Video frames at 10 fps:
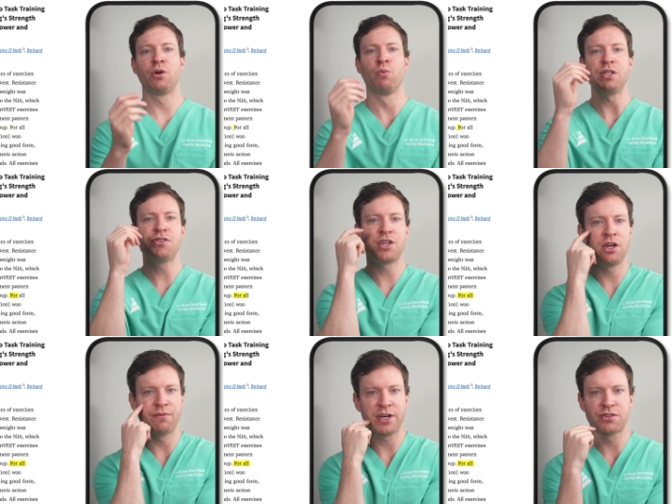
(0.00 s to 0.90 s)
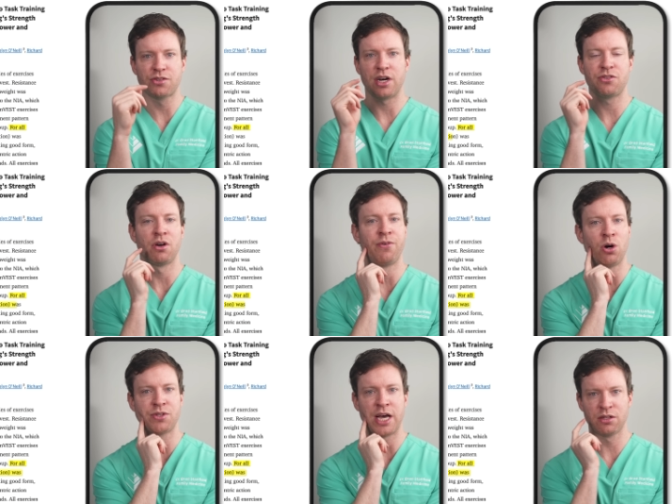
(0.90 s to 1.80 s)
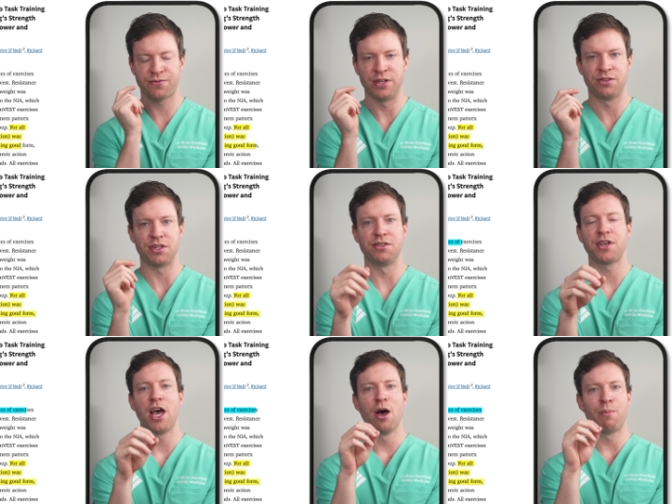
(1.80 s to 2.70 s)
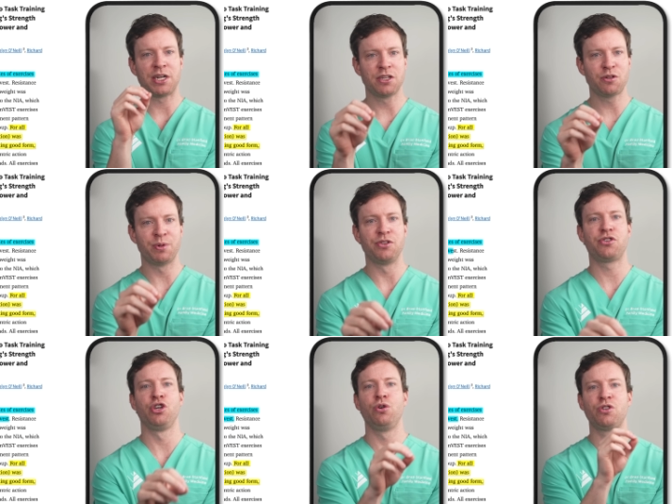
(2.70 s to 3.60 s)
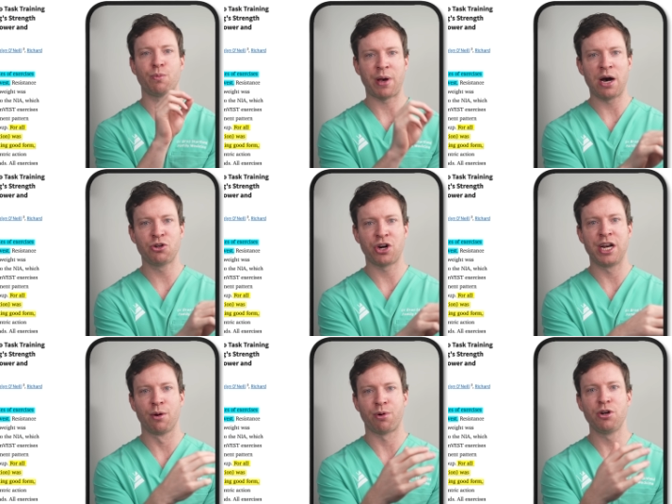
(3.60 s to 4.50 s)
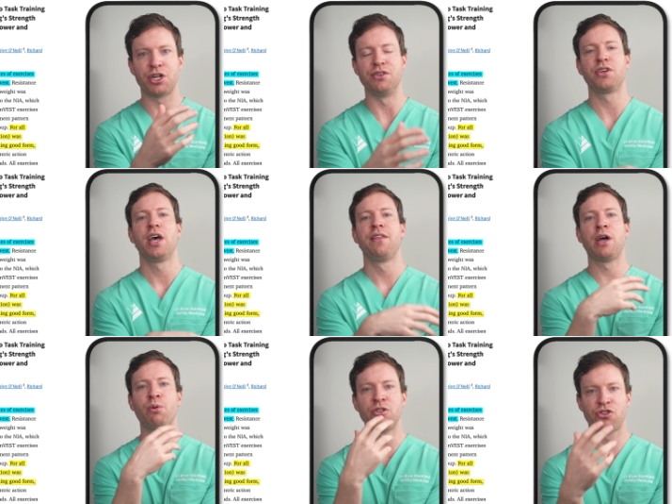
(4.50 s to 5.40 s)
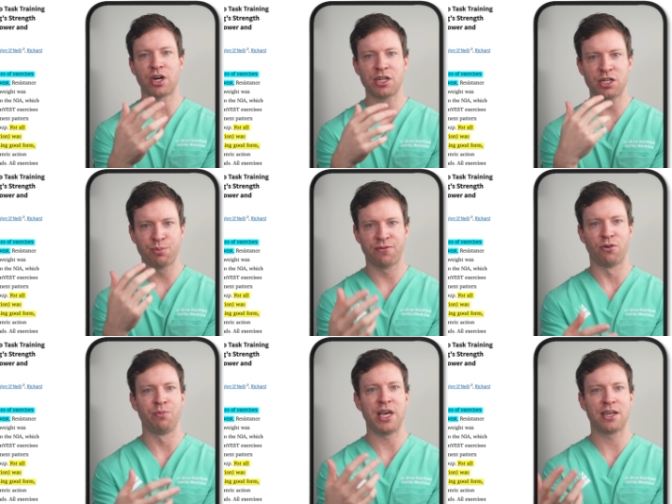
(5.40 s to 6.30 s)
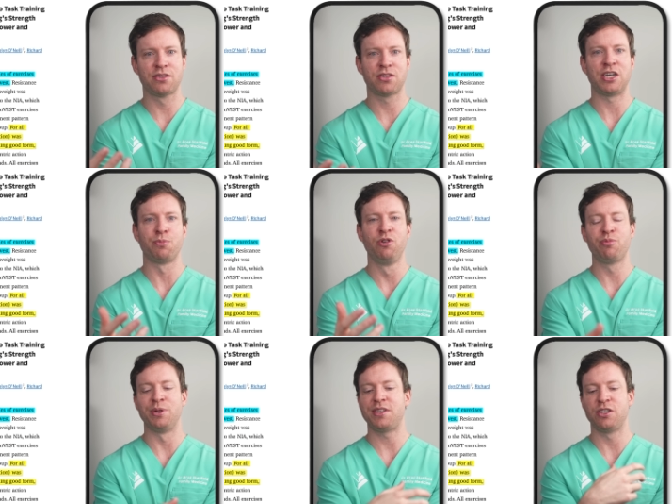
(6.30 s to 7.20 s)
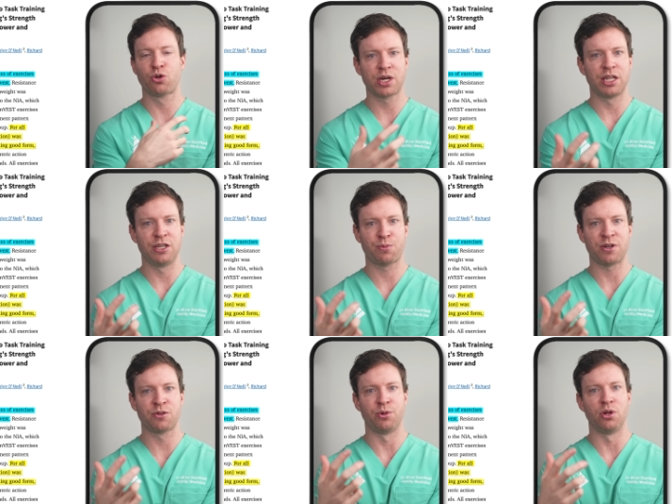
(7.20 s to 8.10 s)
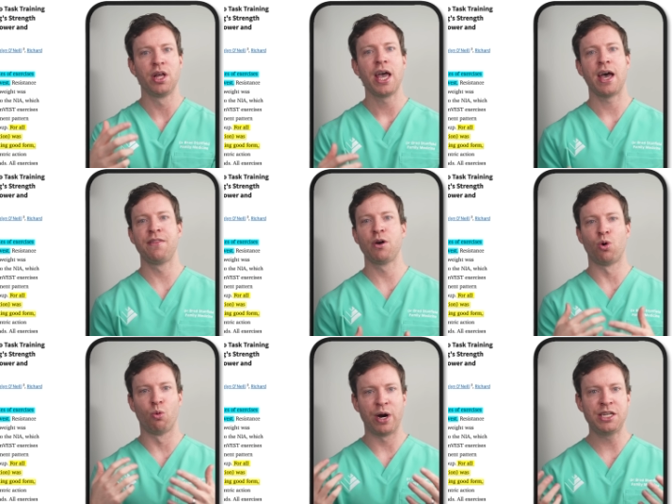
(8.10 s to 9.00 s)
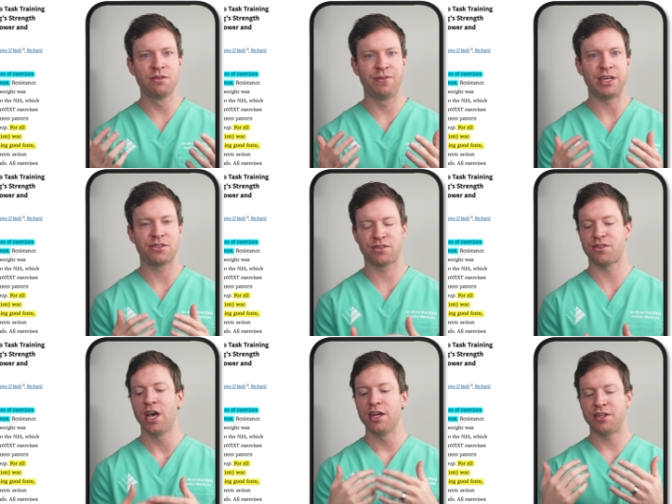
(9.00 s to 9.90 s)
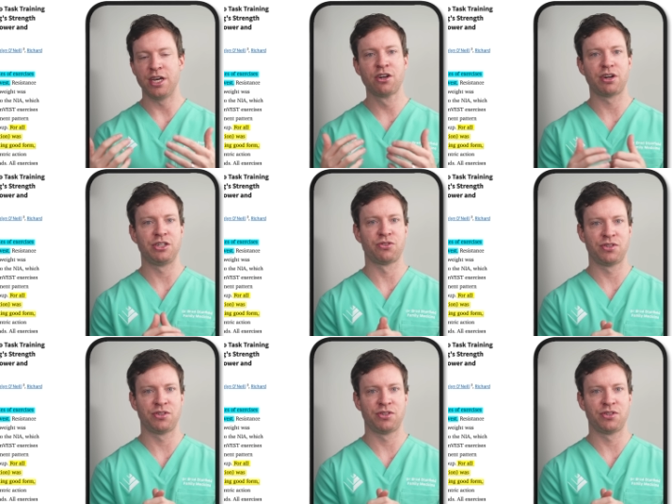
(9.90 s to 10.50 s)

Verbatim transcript: in one study of exercise of older adults, for instance, participants used power training approaches. They were instructed to perform the exercise movements as quickly as possible, and they wore weighted vests to increase